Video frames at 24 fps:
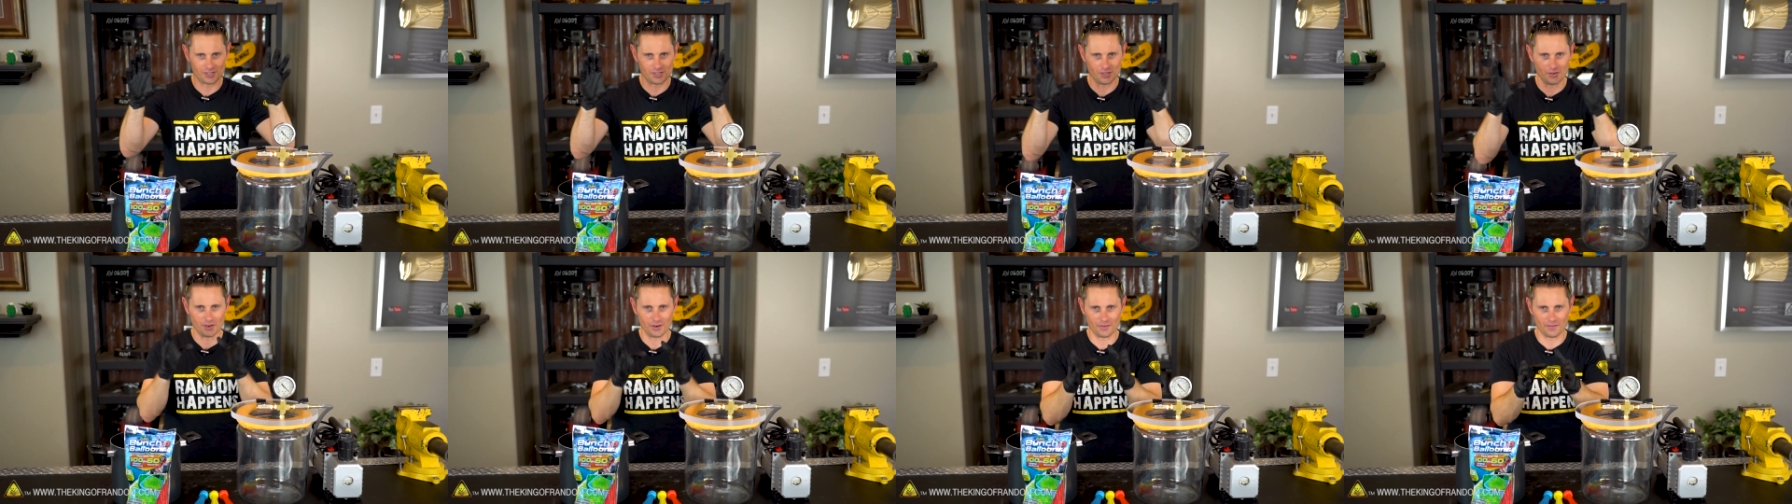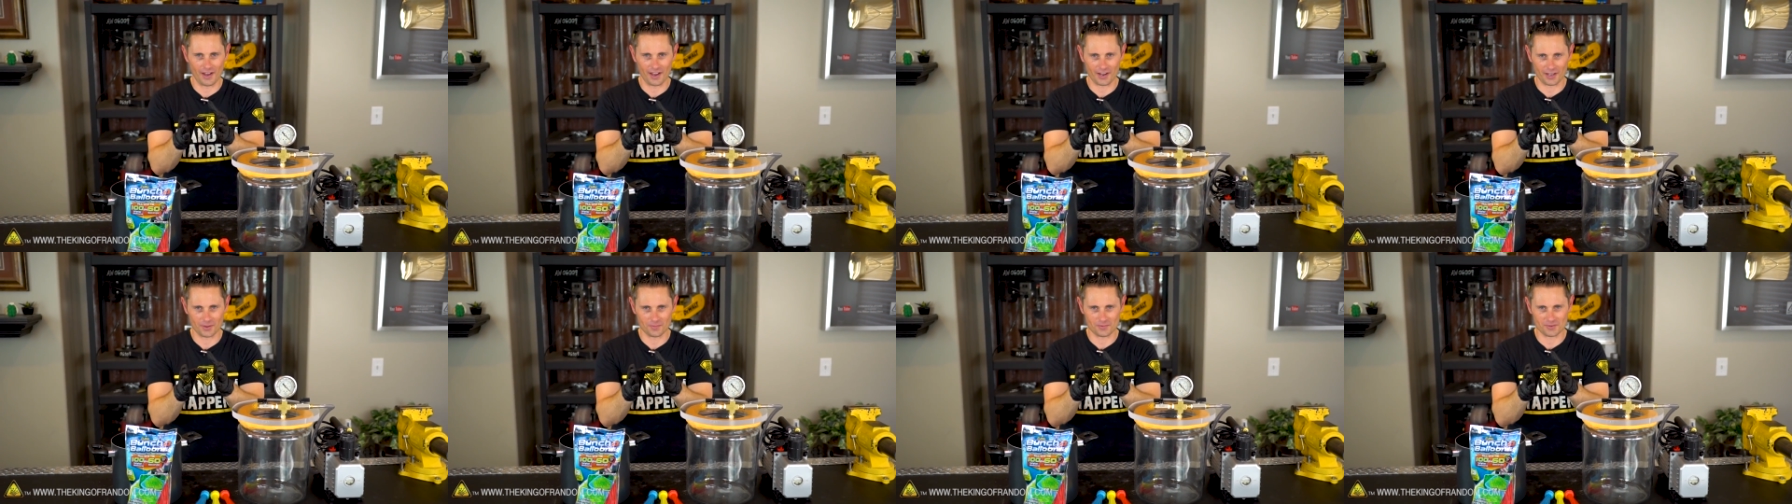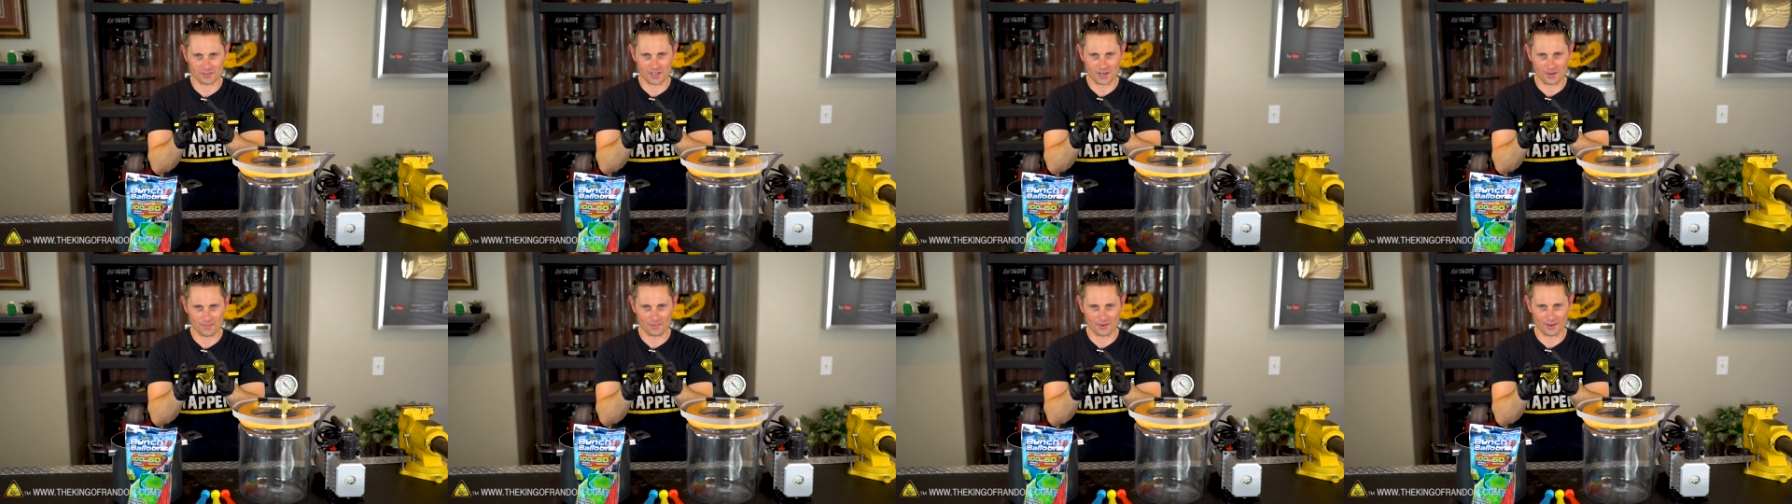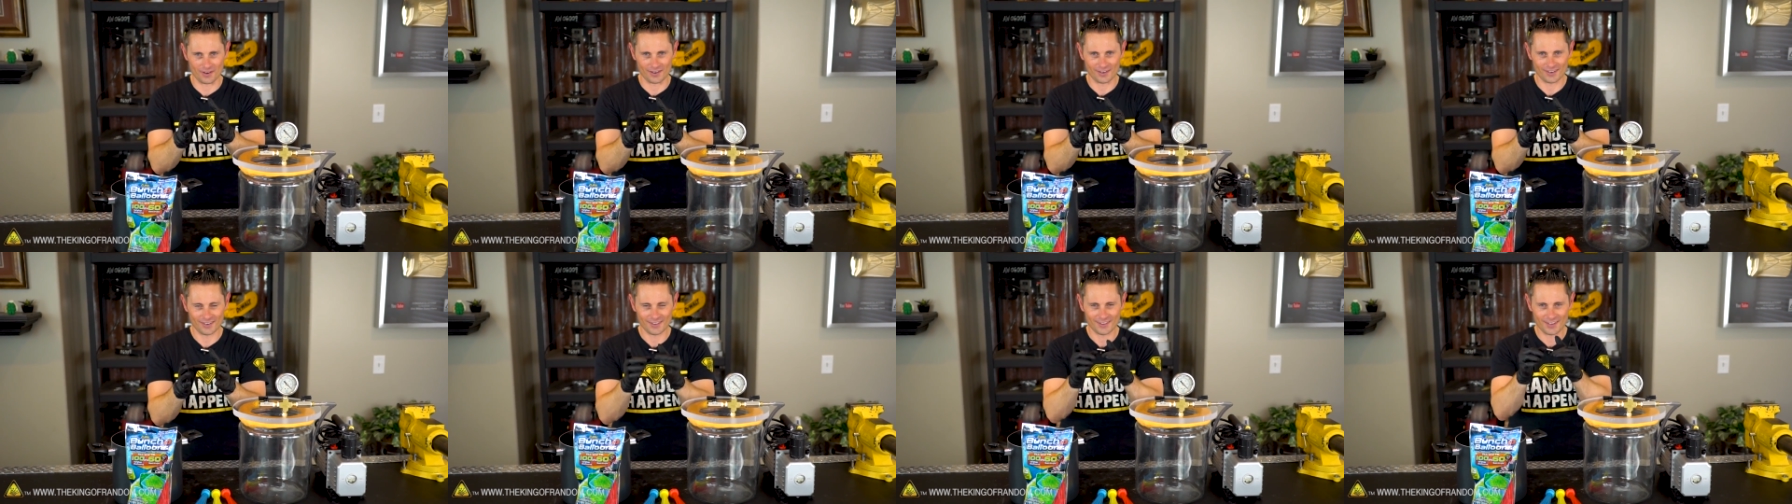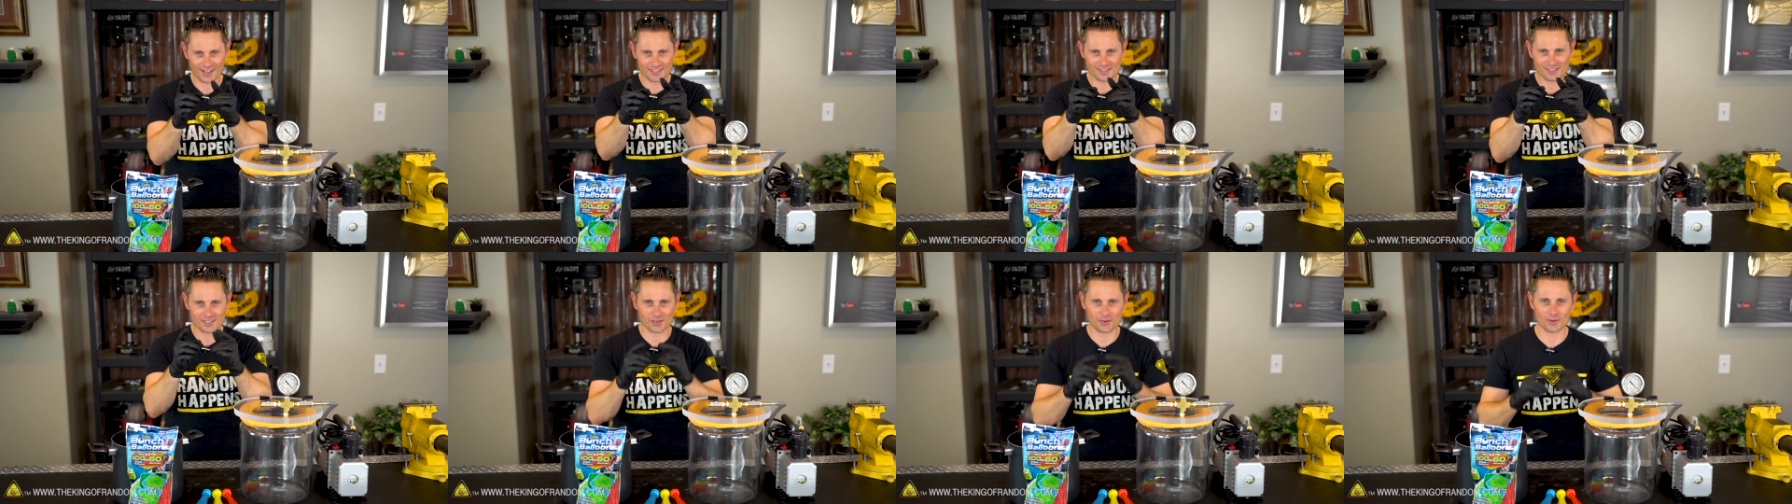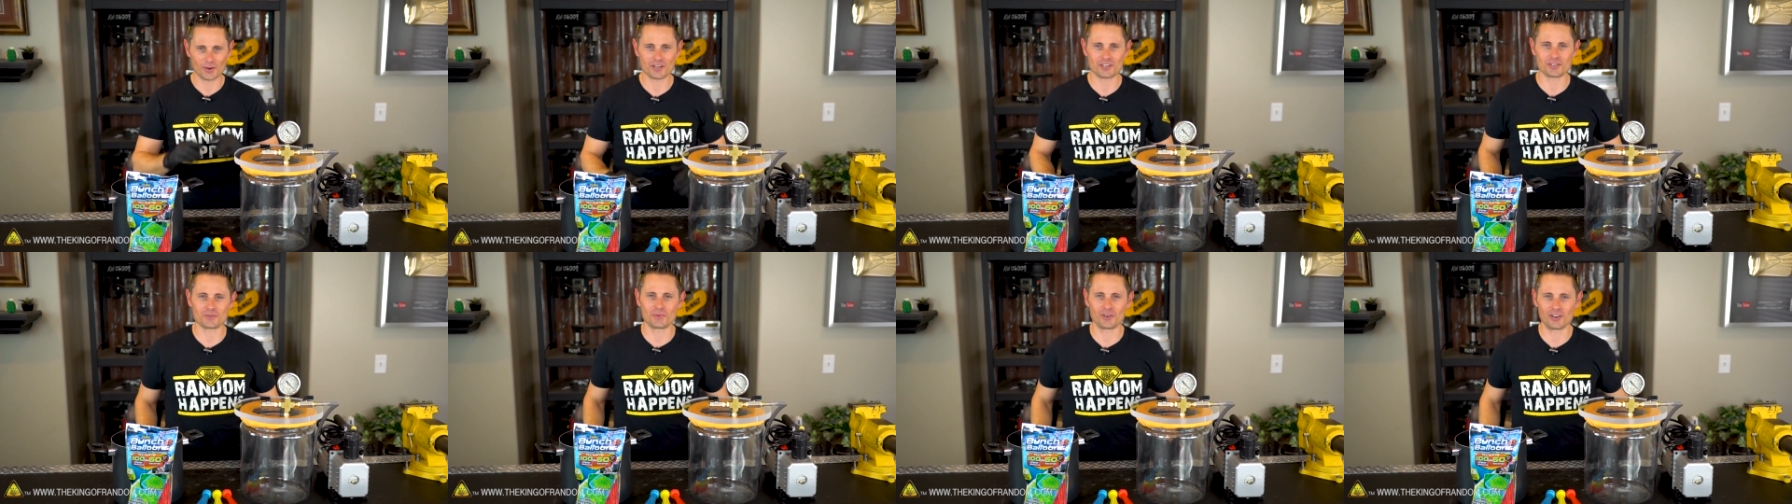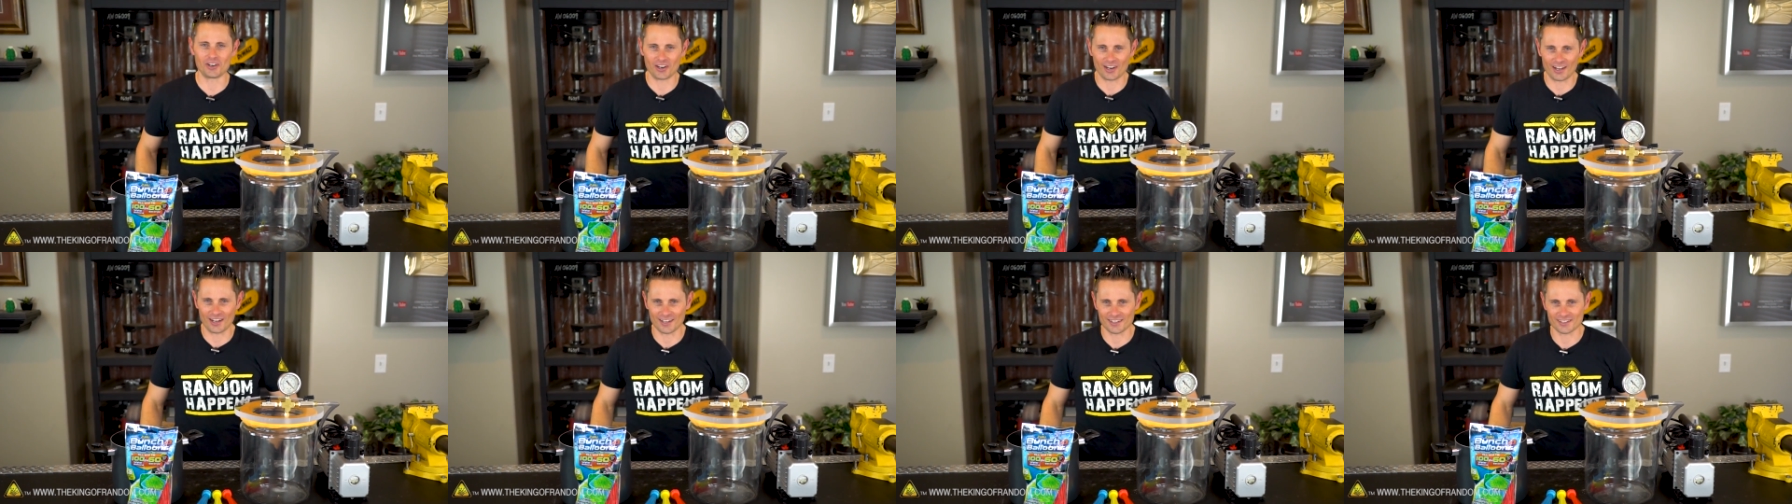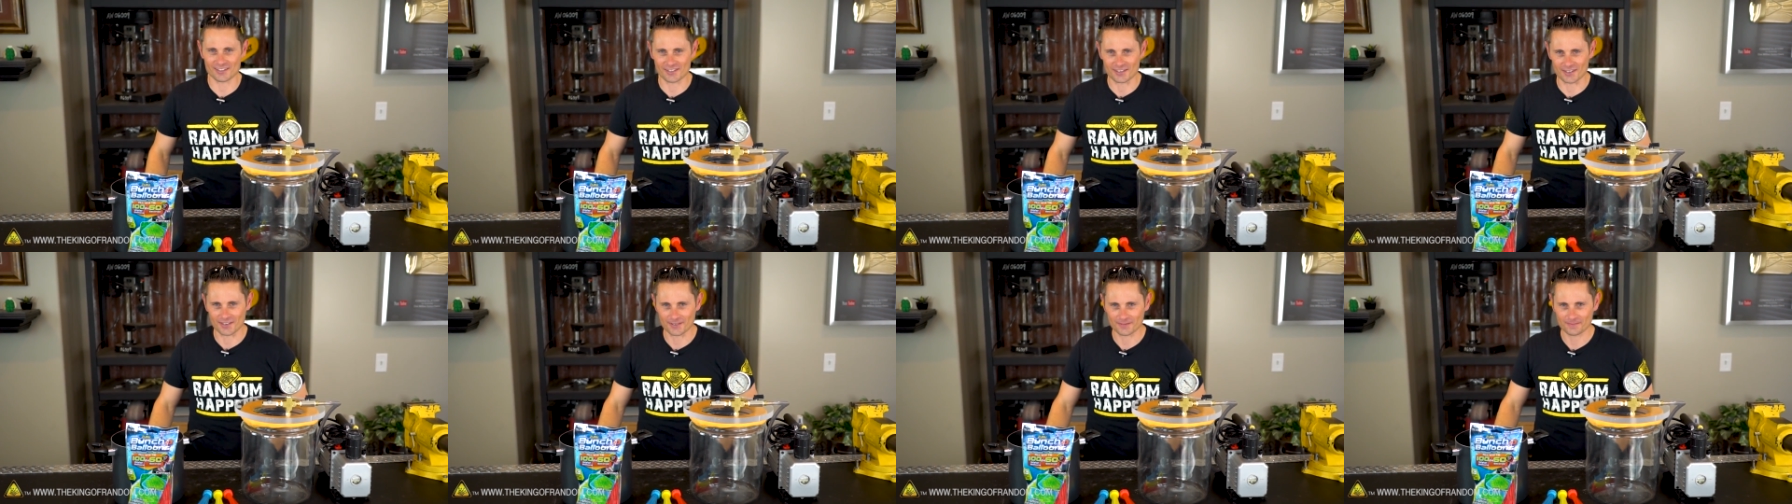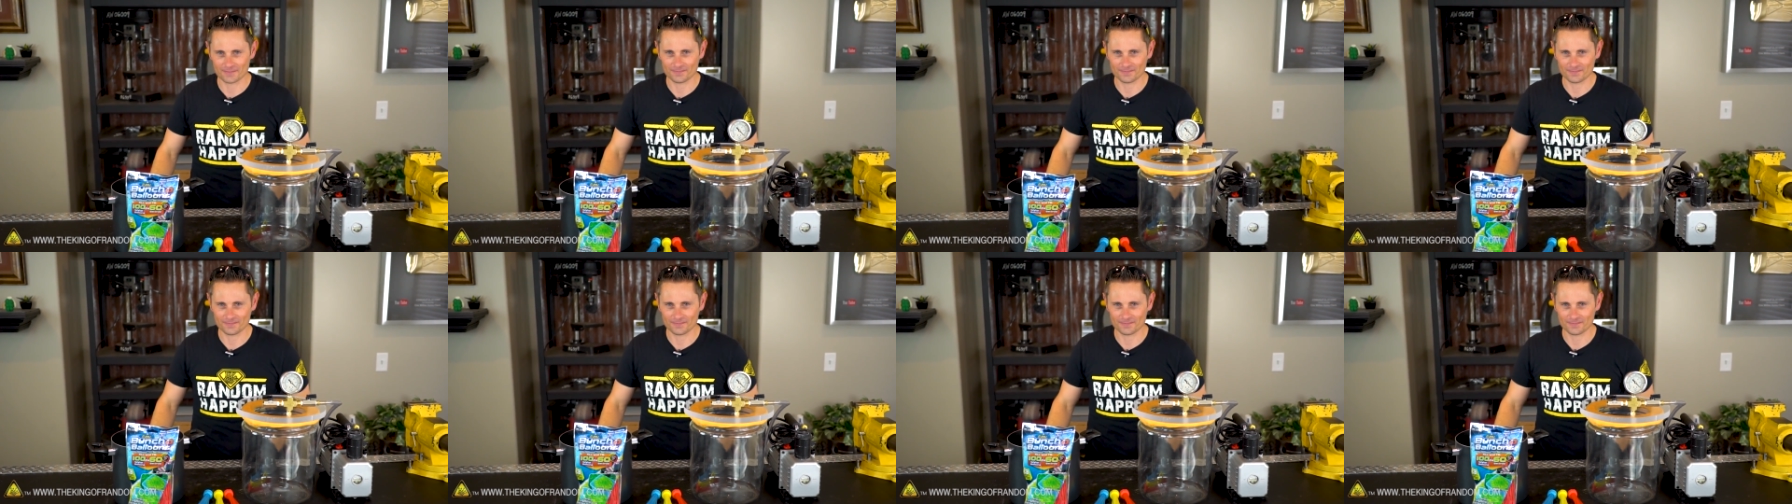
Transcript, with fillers: do in a vacuum chamber? That's the question we're here to answer.